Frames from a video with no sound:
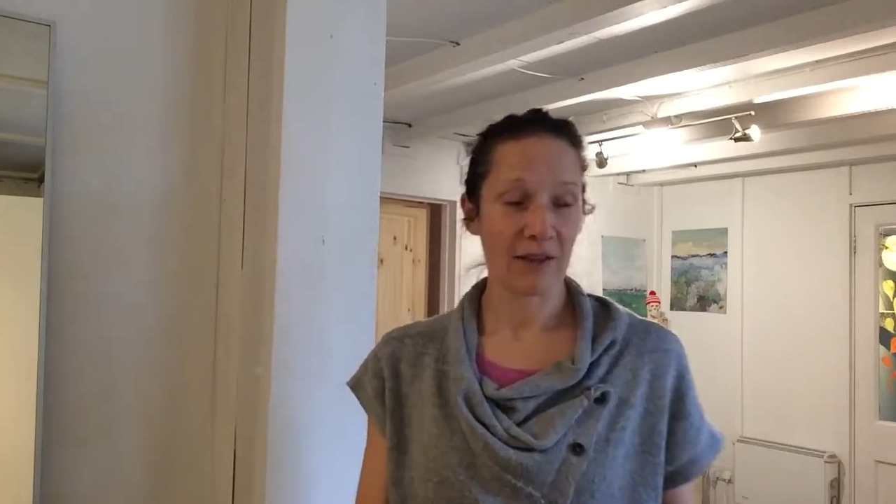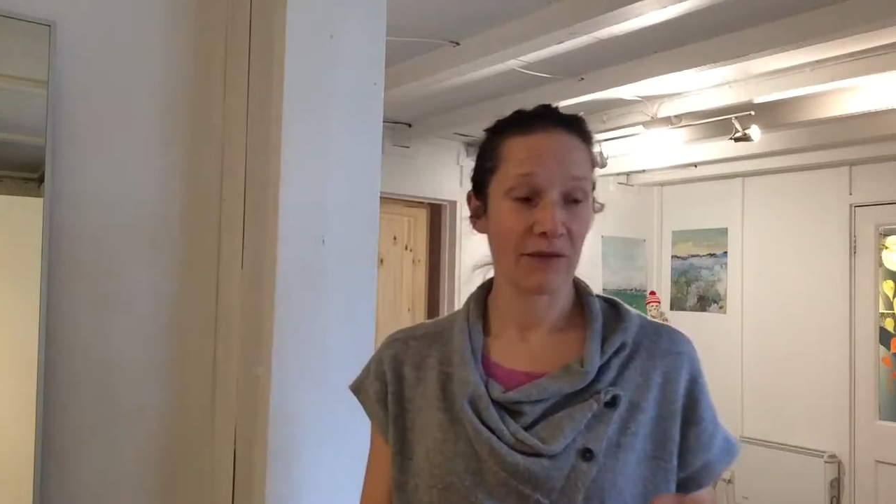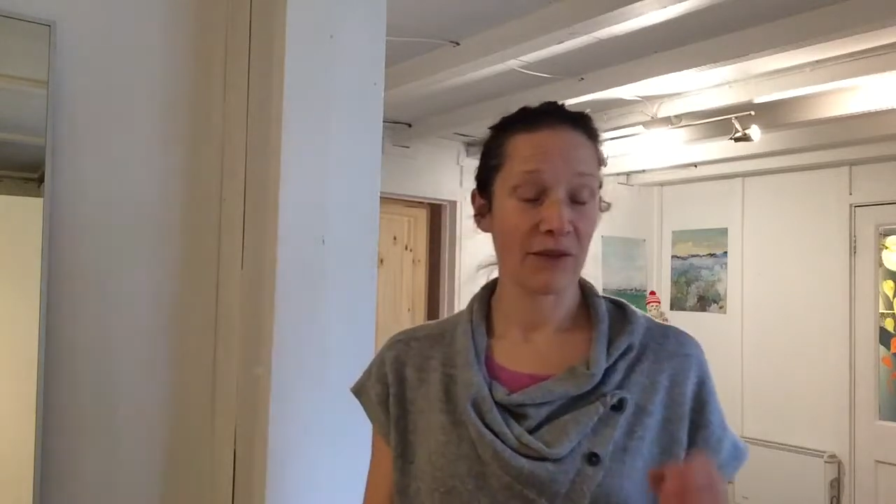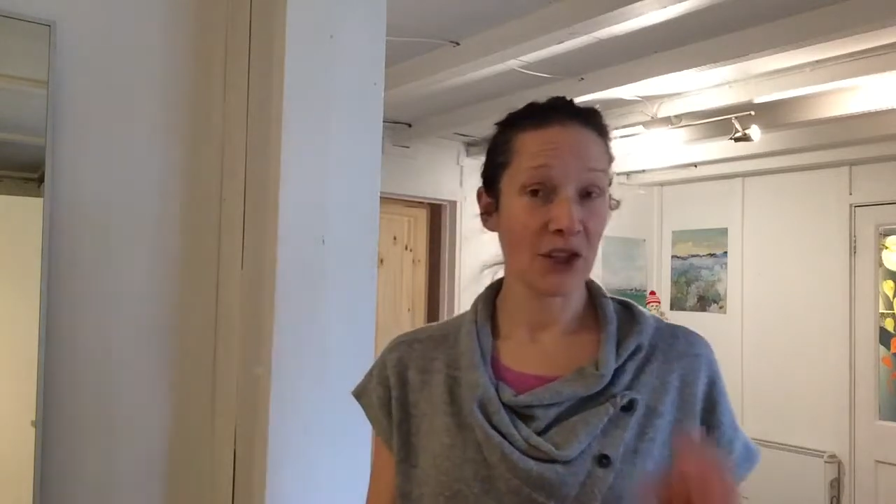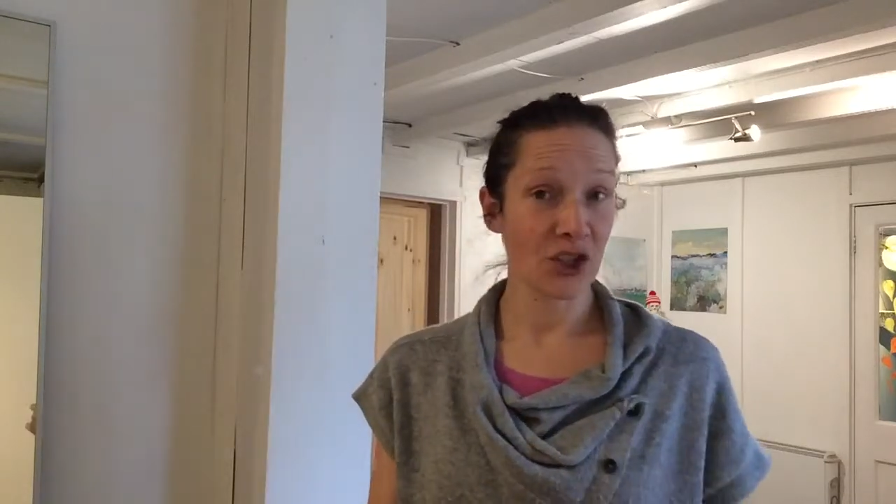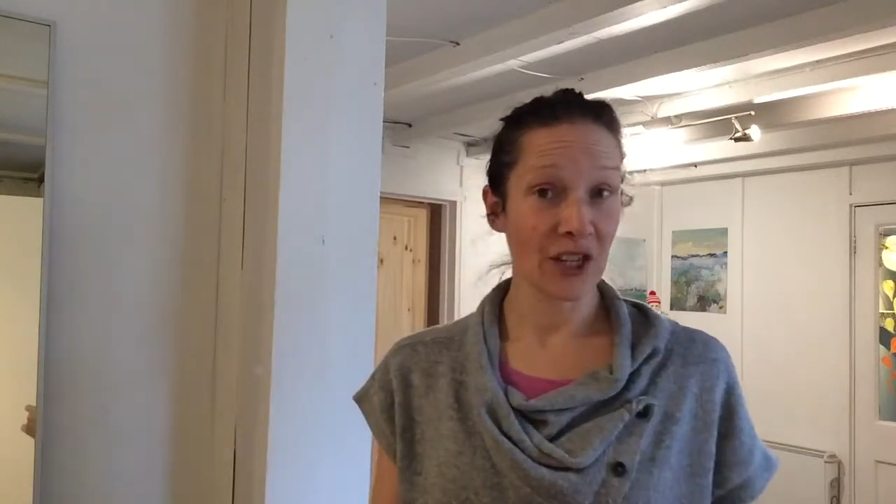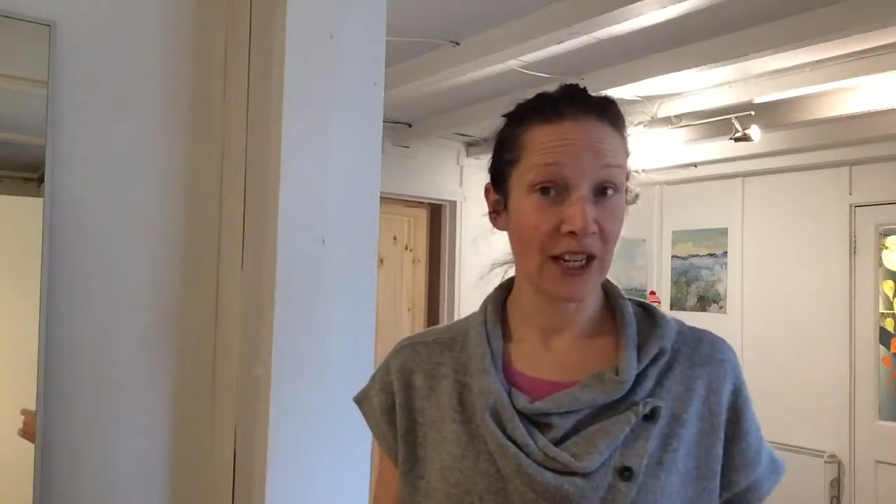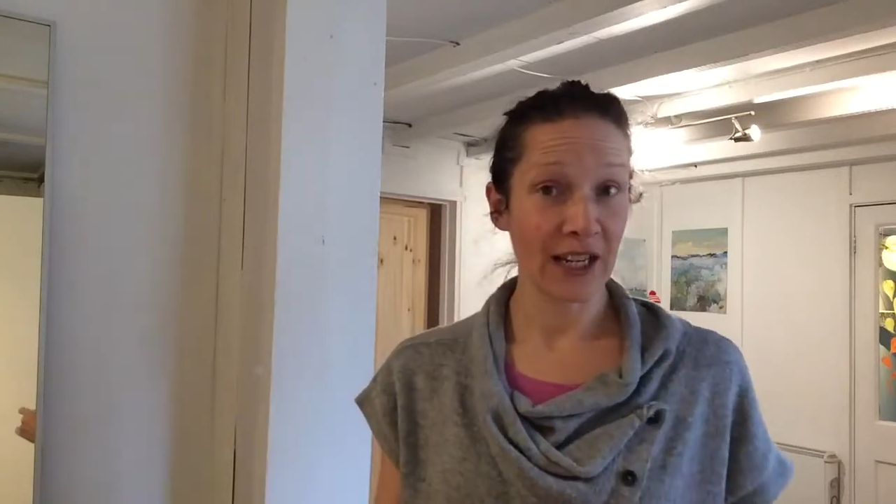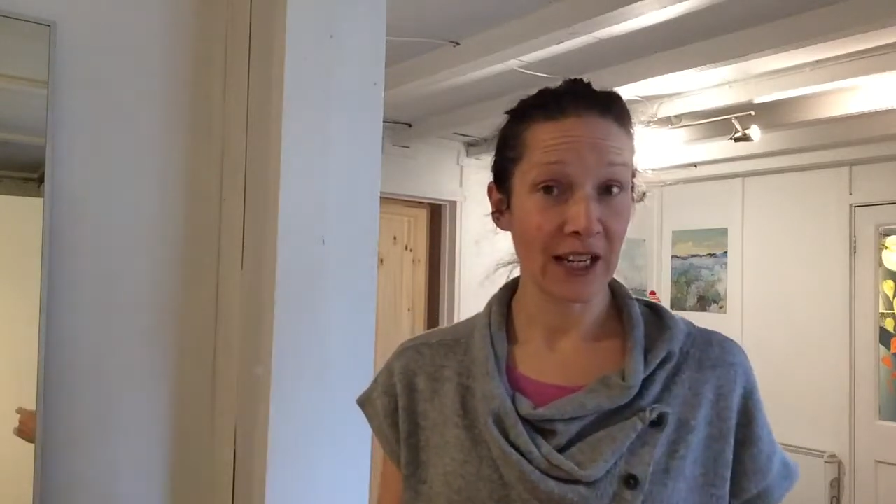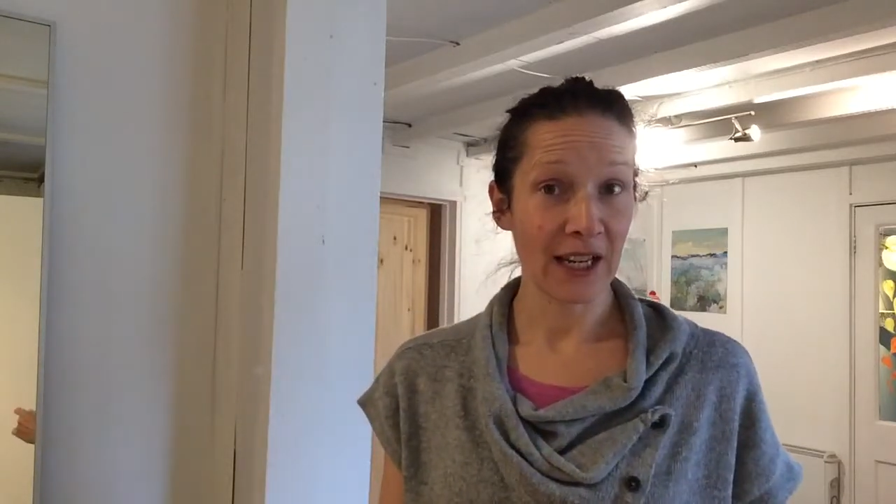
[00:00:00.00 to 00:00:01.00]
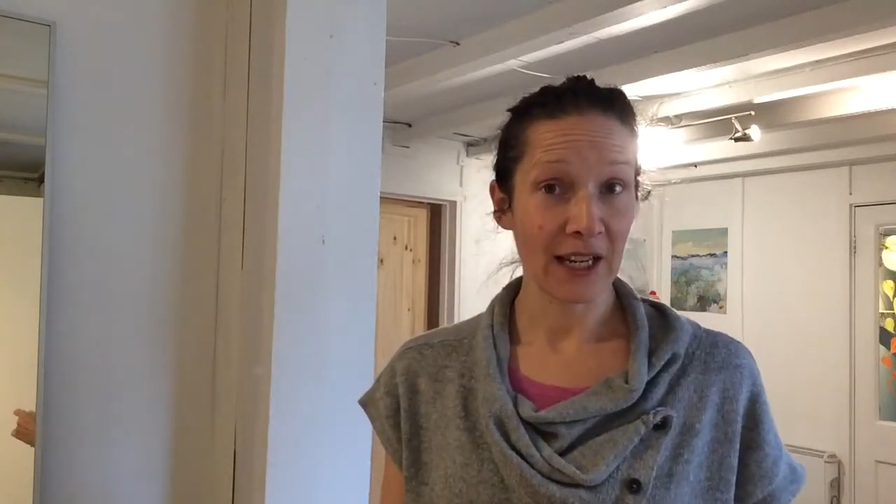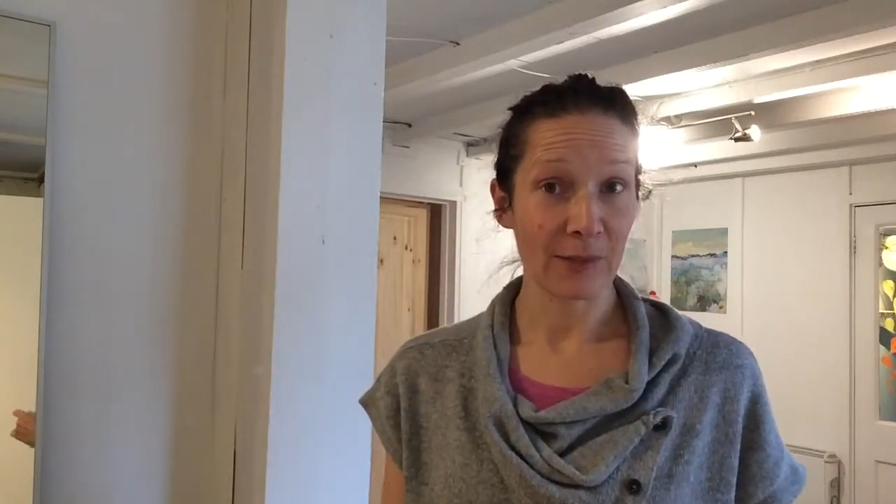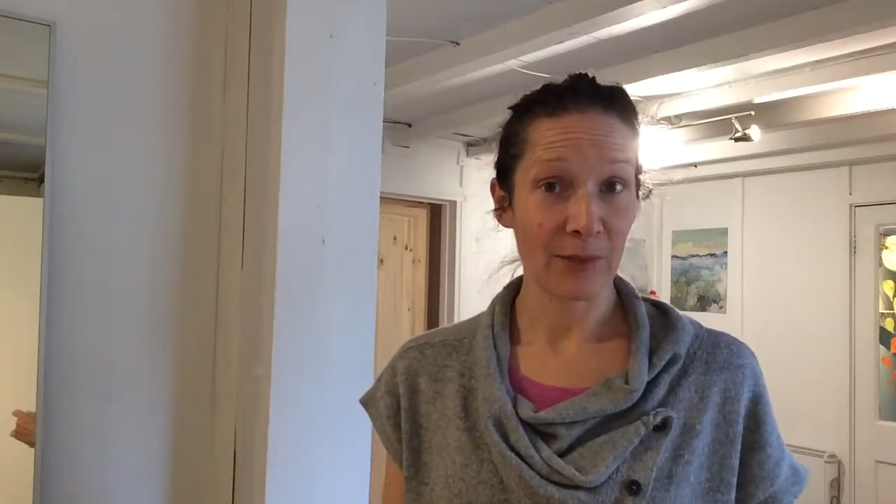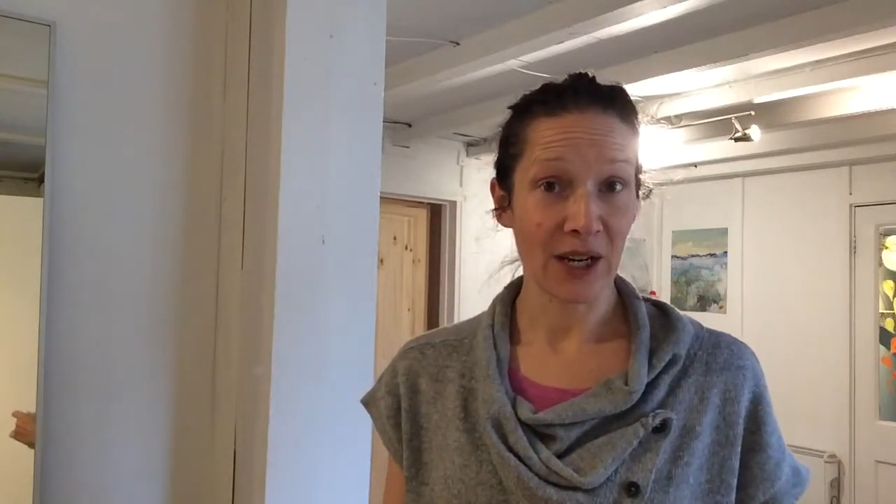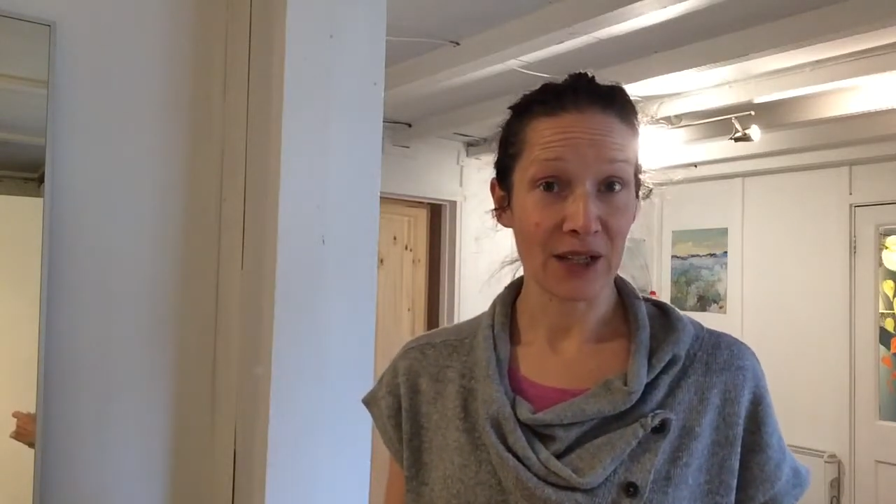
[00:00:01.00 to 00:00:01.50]
Visually it
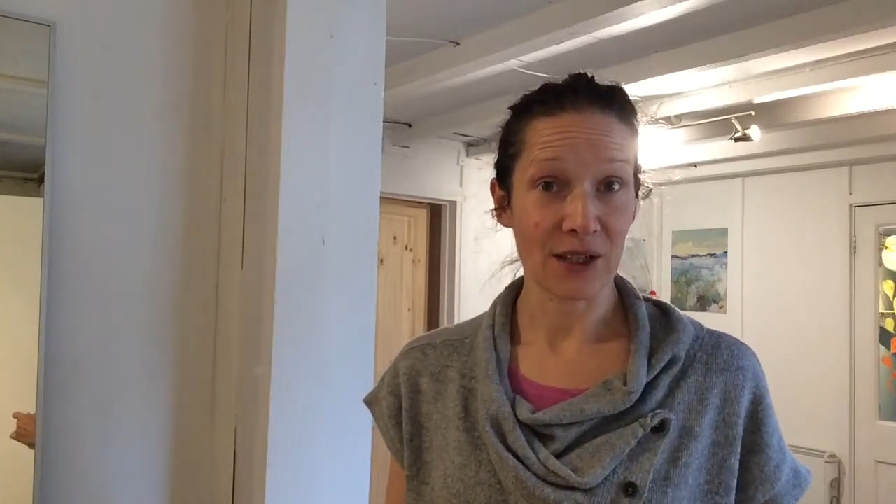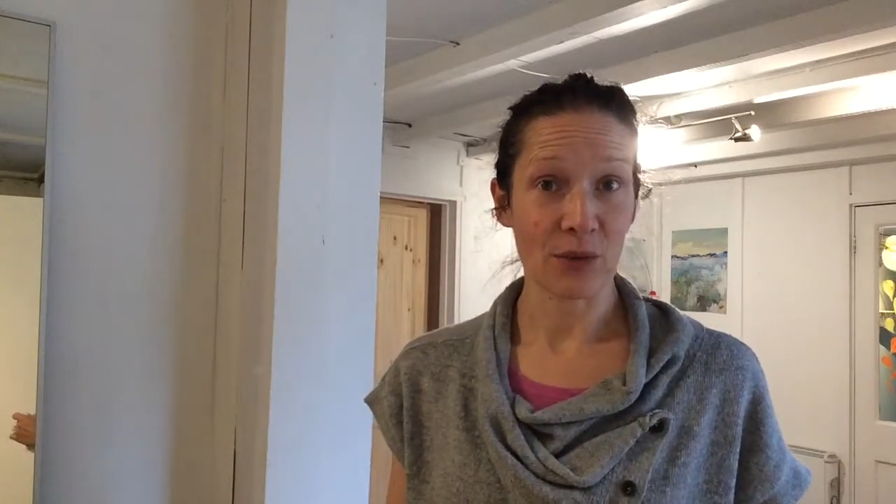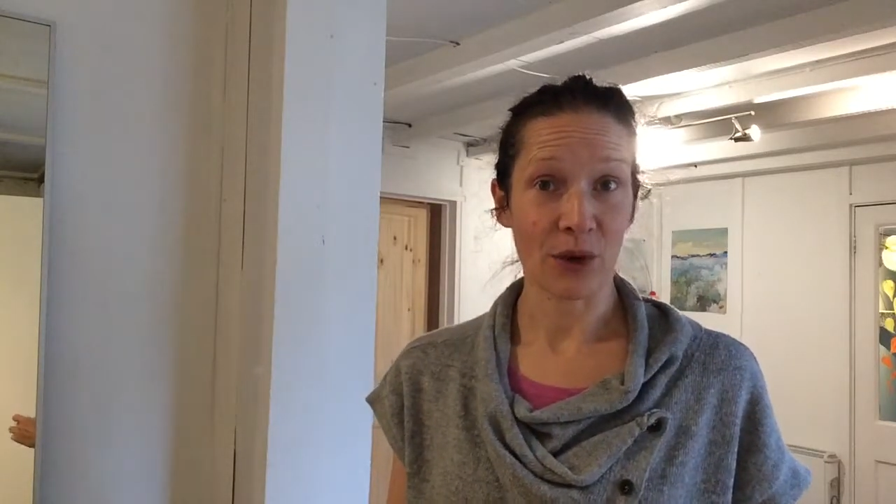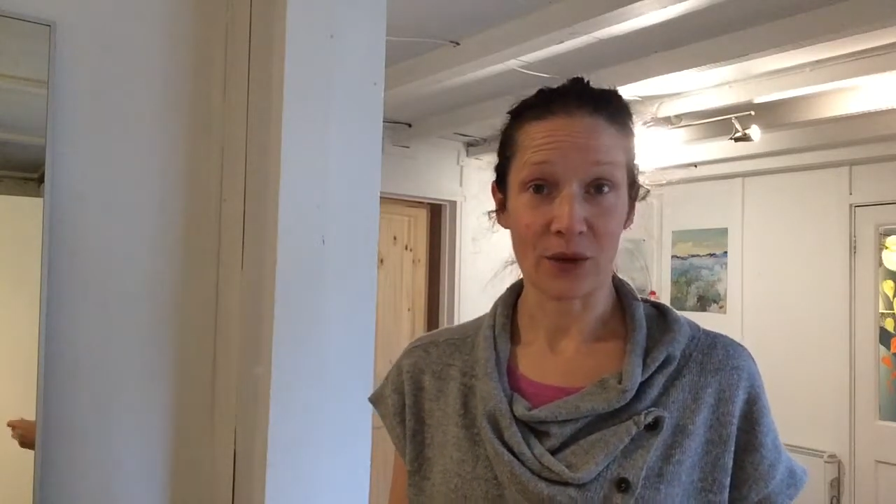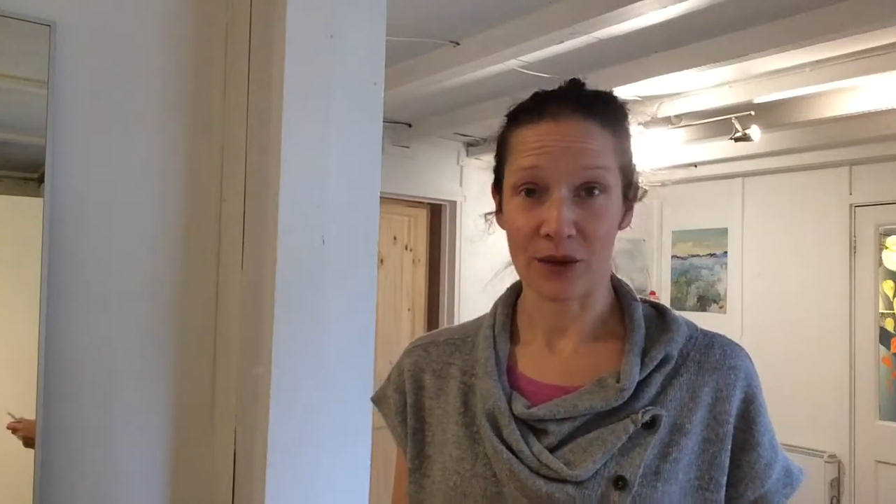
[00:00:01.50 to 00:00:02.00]
impacts as well.